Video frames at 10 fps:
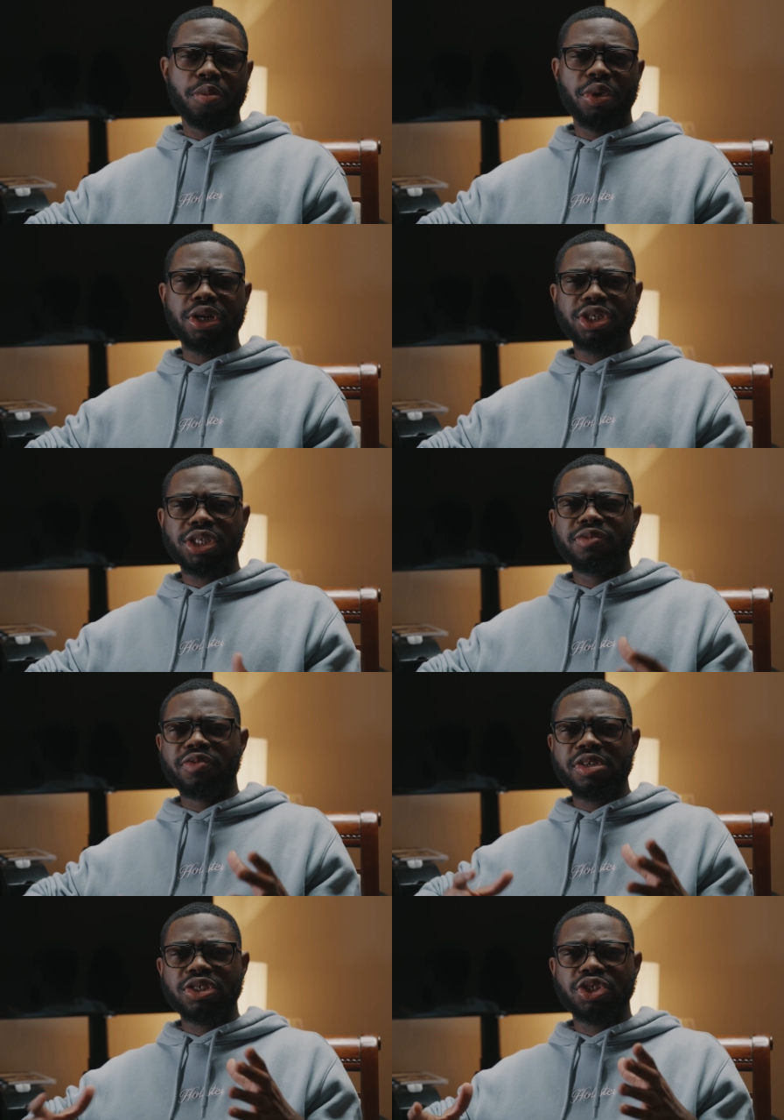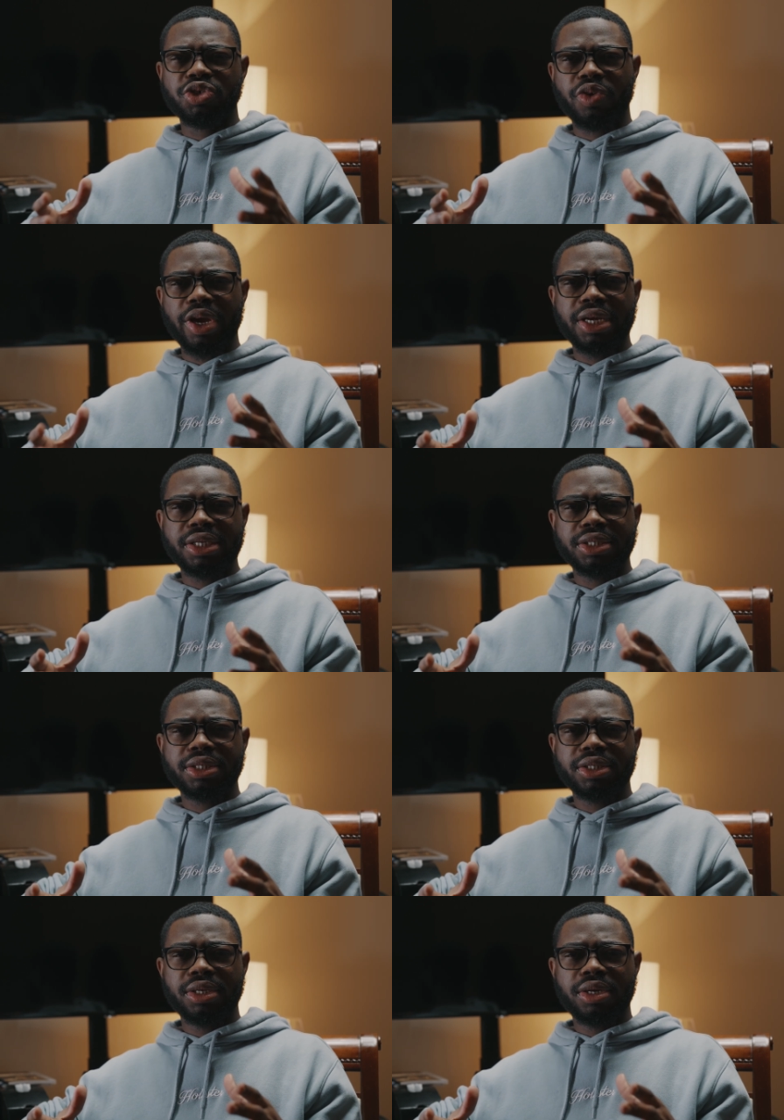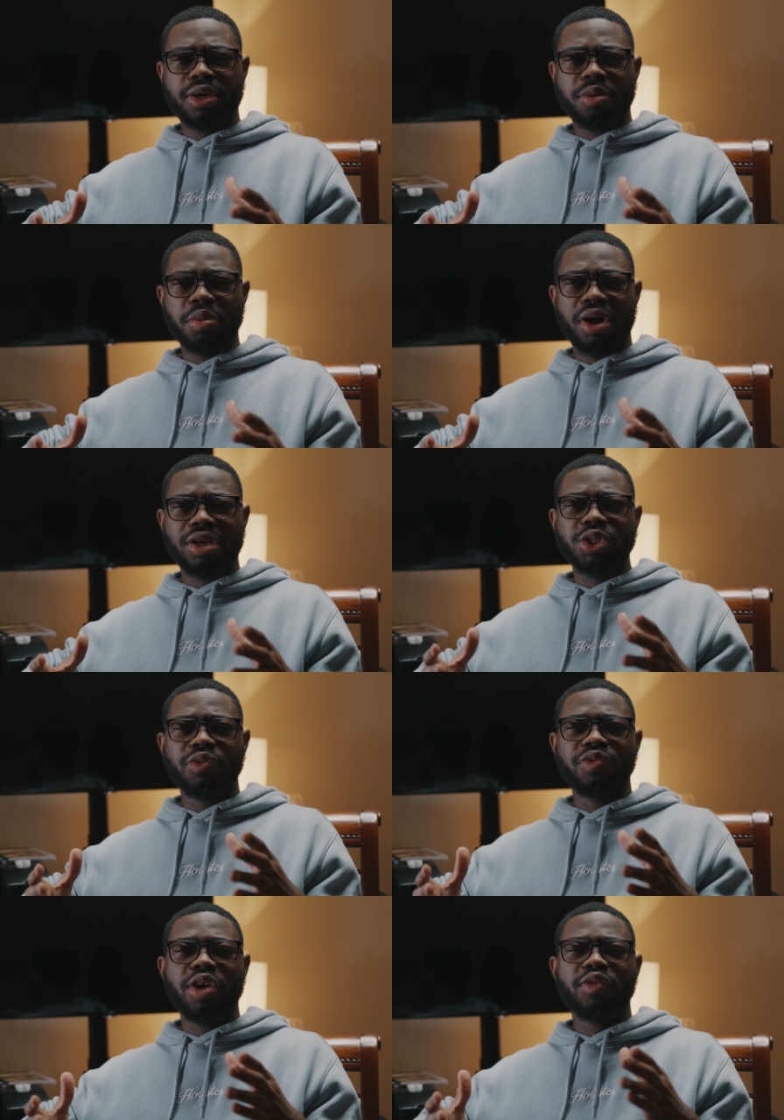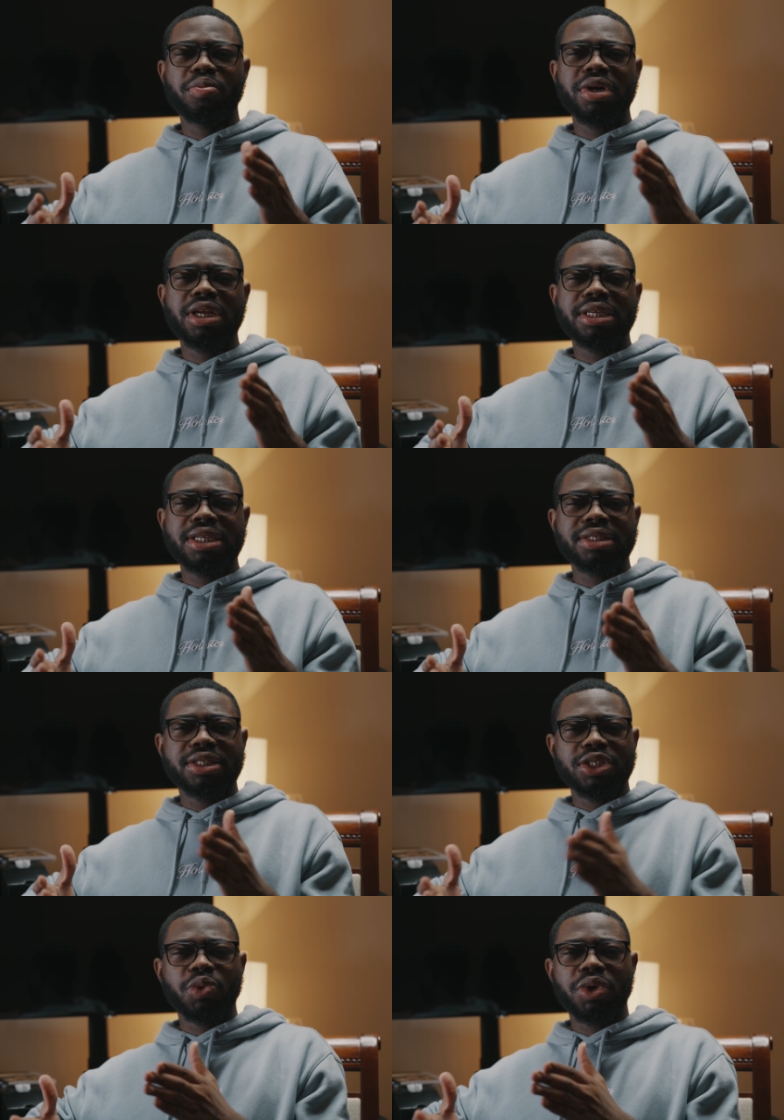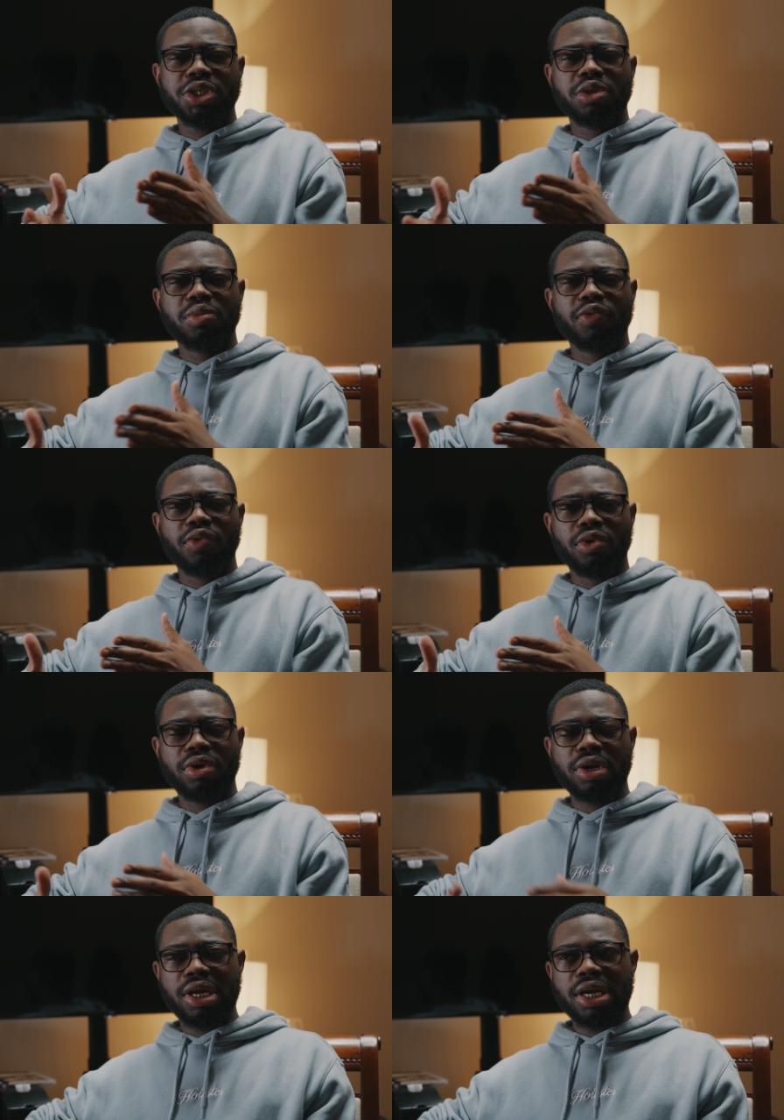but it just feels strange because you've never been in this situation before.